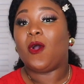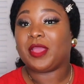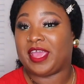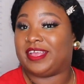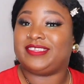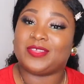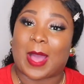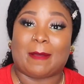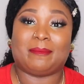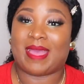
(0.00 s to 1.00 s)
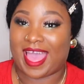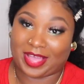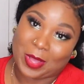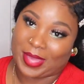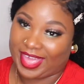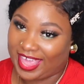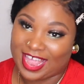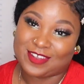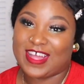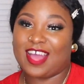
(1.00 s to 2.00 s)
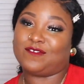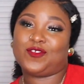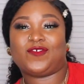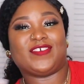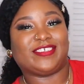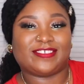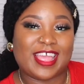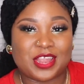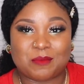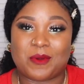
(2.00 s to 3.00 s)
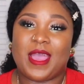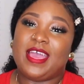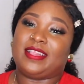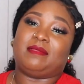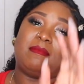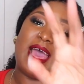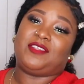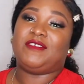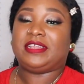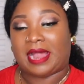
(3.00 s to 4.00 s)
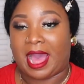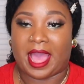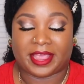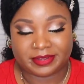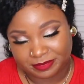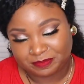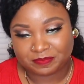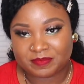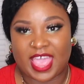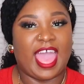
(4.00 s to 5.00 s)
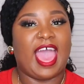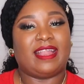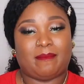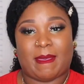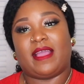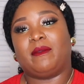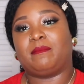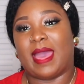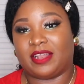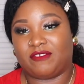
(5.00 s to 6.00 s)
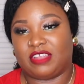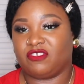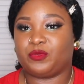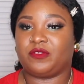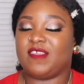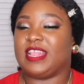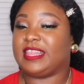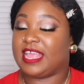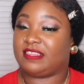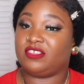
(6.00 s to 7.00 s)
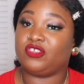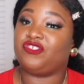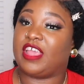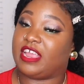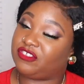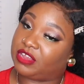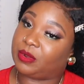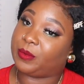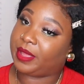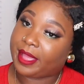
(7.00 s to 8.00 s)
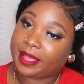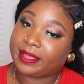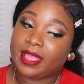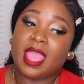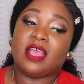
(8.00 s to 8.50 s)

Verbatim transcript: okay, so I'm back, okay? I don't have to rush anymore. The battery died. I had a backup battery. I just was feeling lazy to change it, okay?